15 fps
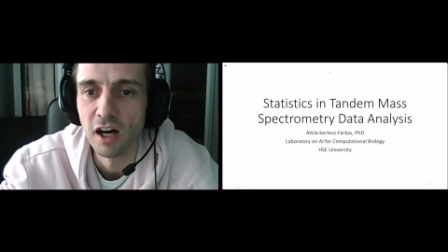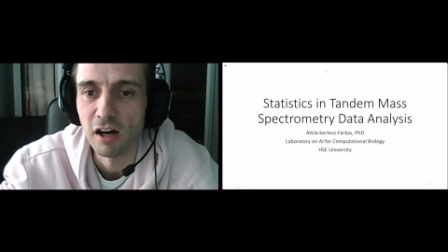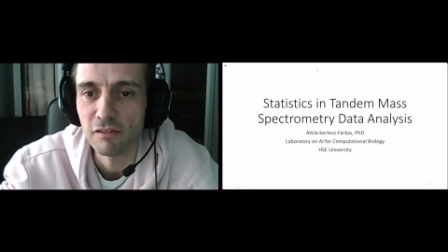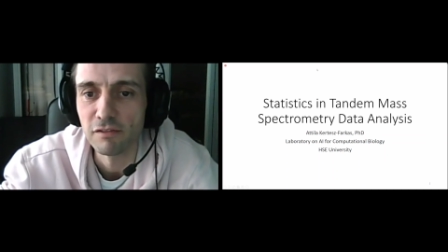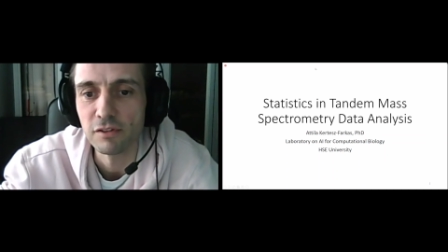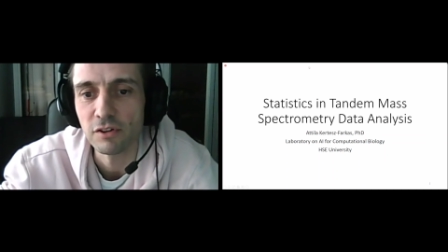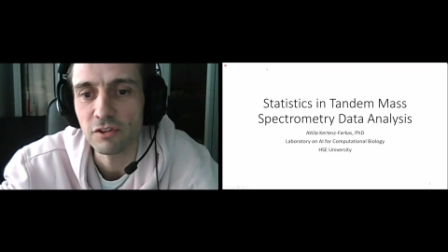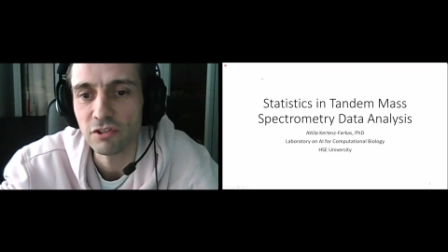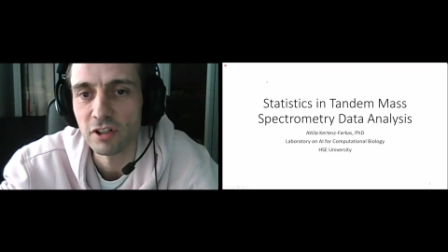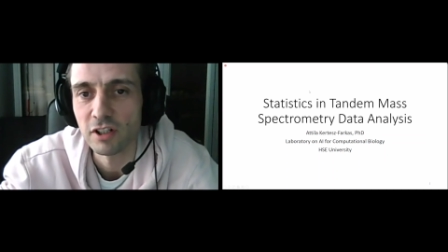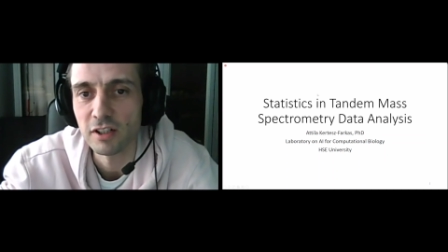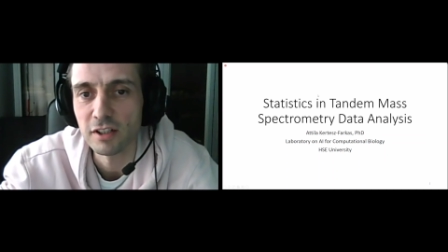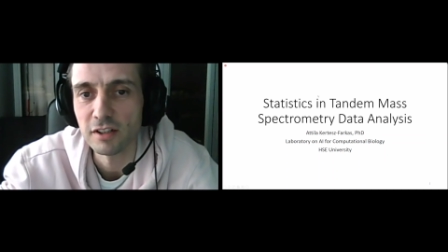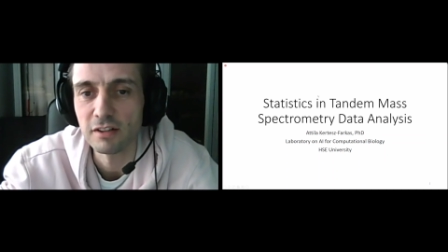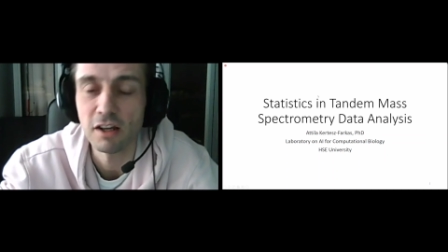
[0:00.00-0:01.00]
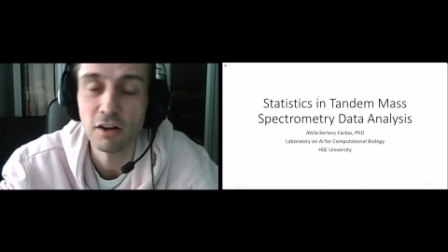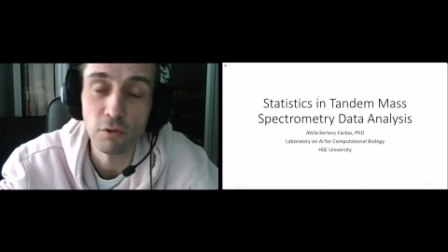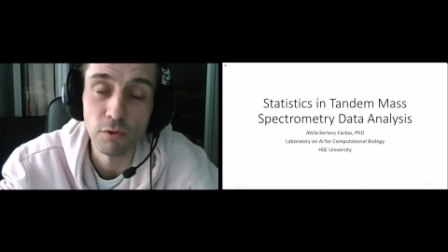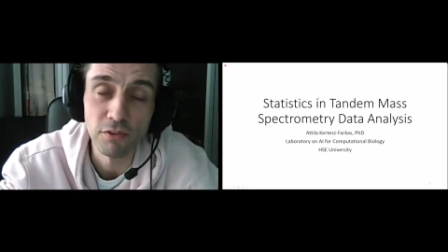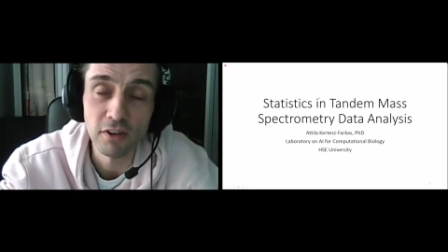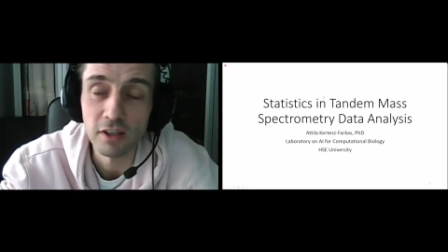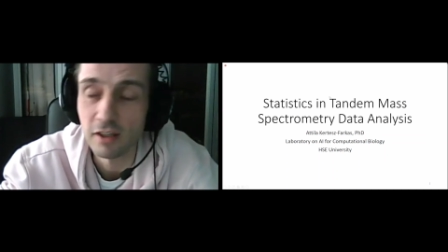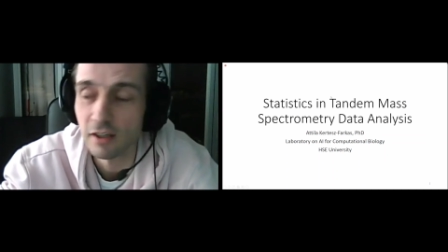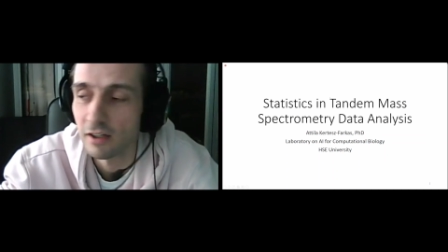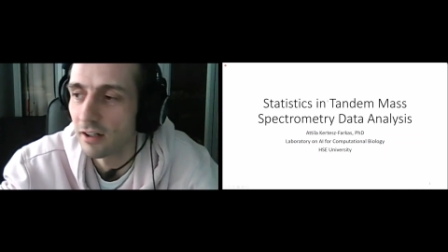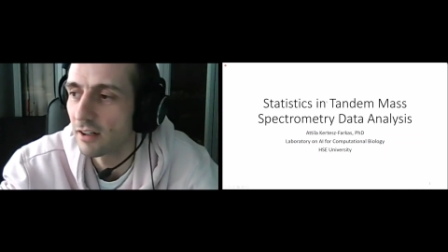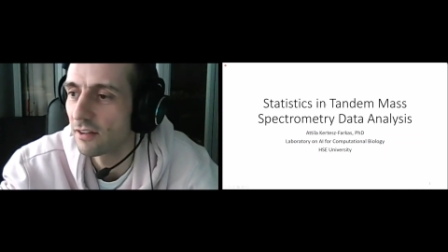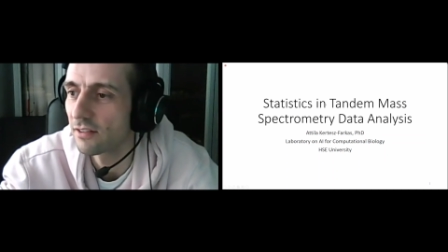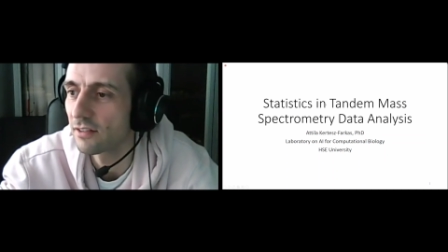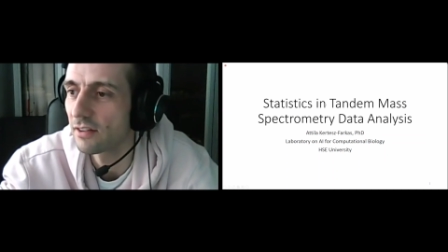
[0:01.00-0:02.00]
unfortunately. The good thing
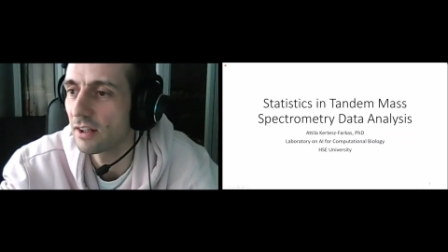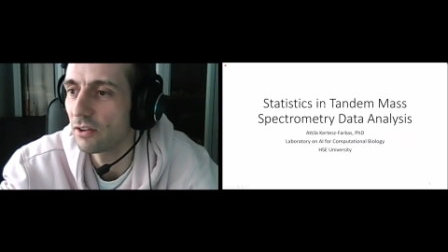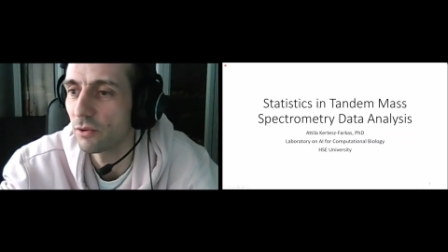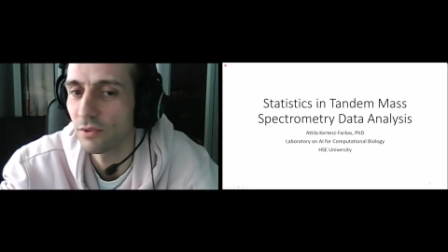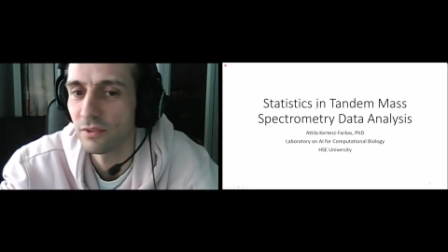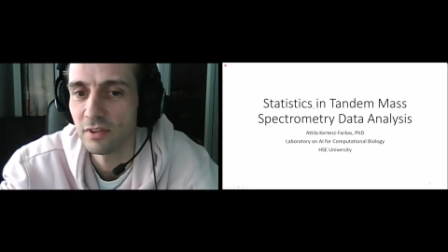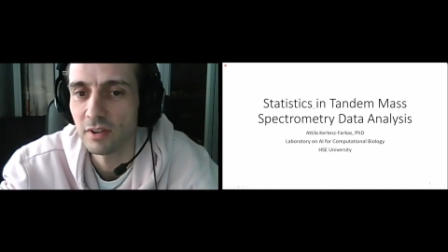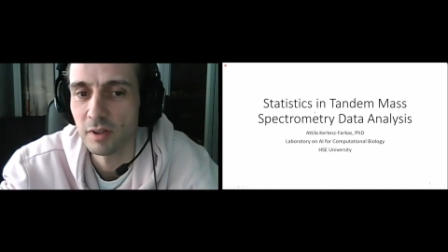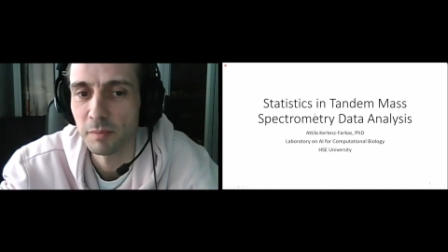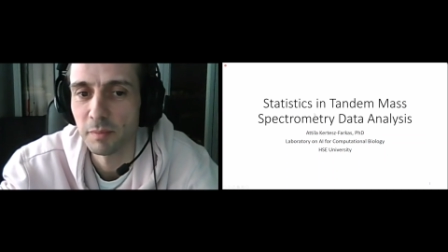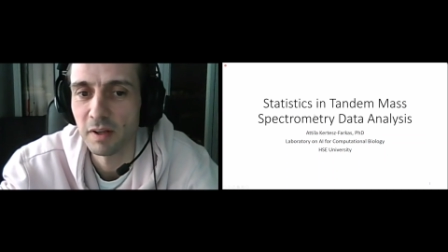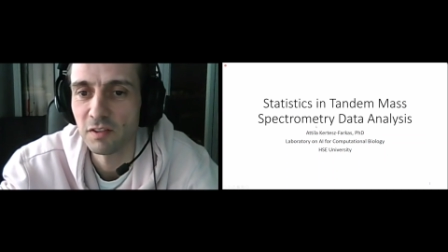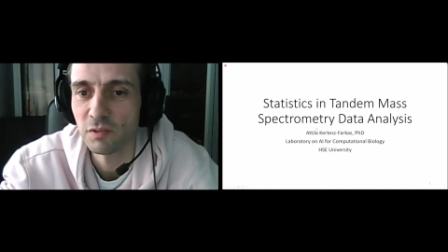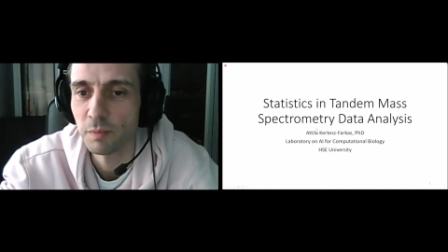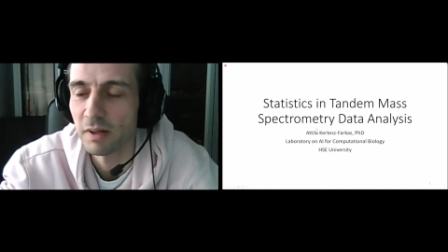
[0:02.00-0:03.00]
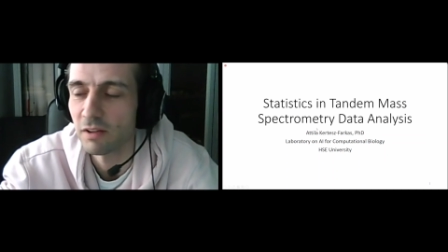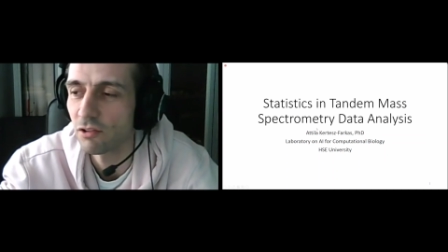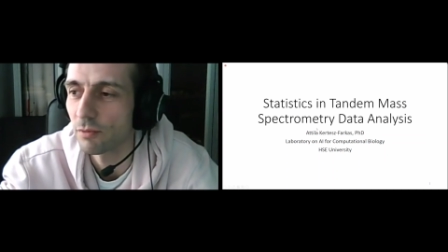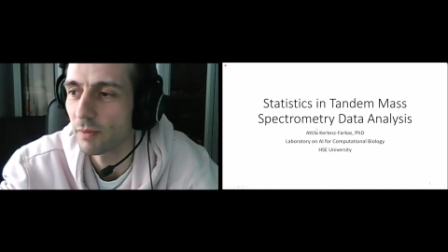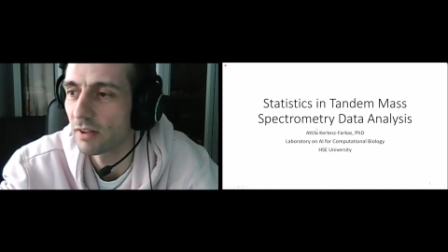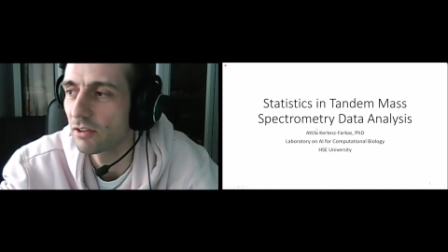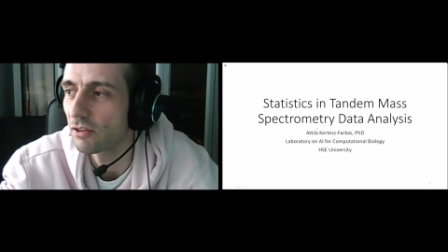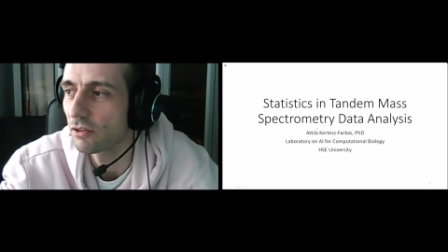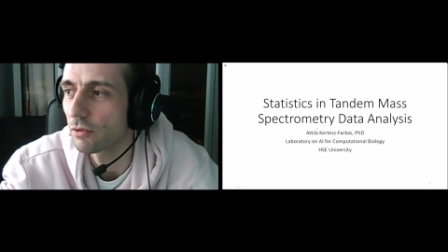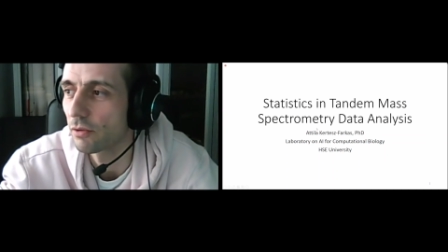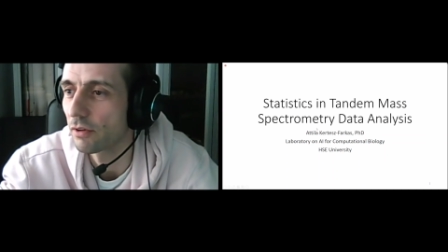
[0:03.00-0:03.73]
is they use the mass spectrometry to